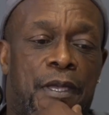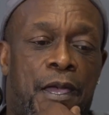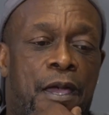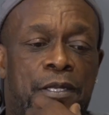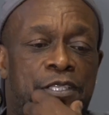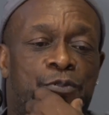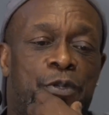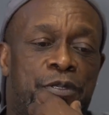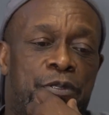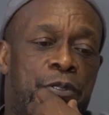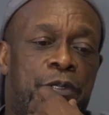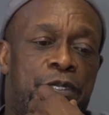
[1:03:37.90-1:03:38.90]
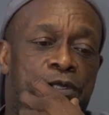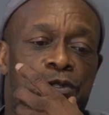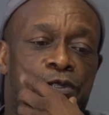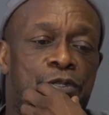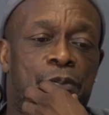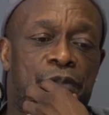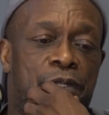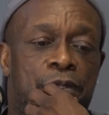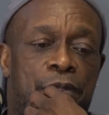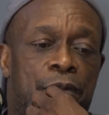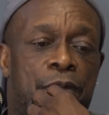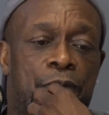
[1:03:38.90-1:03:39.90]
Onyx wouldn't do this or something or
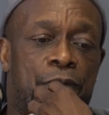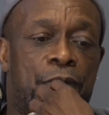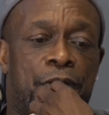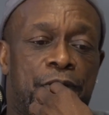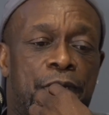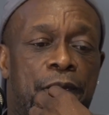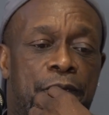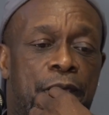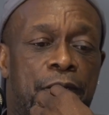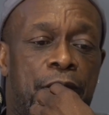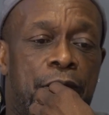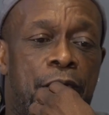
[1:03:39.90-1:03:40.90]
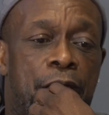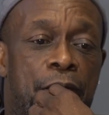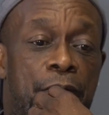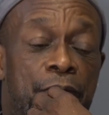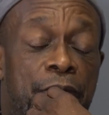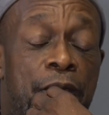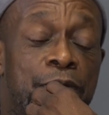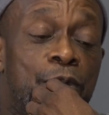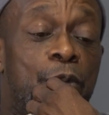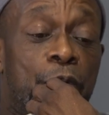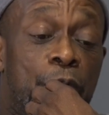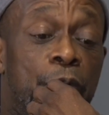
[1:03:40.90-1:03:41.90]
another, and yada, yada, yada, yada. But I
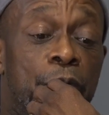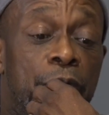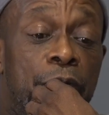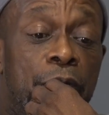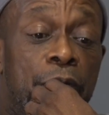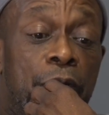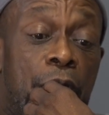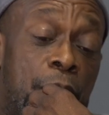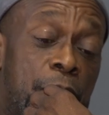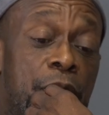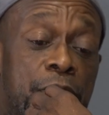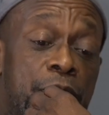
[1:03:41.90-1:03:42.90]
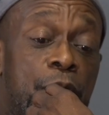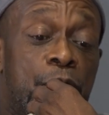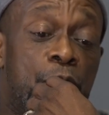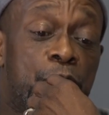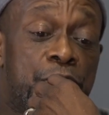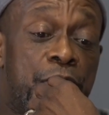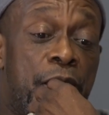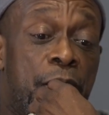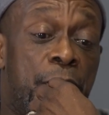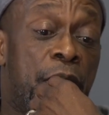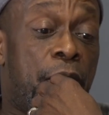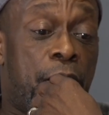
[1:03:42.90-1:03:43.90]
told her, I'm going to tell Coach Sam.